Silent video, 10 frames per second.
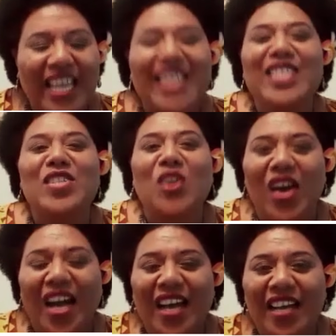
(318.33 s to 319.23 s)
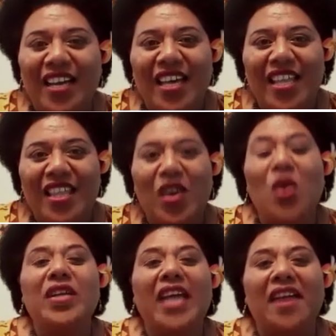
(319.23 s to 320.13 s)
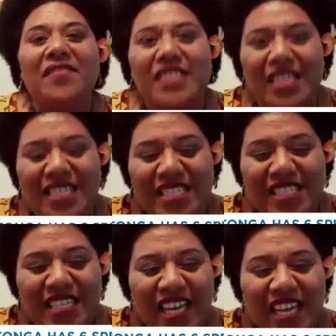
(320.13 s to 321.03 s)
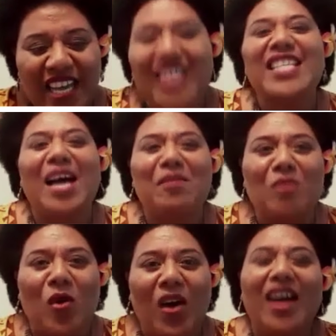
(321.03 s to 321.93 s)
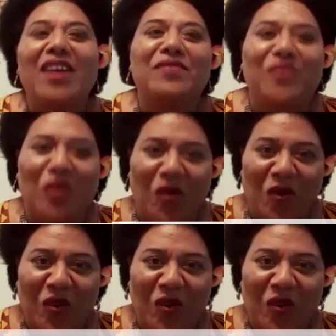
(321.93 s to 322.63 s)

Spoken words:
In Tonga, they only have 6, and Samoa 4.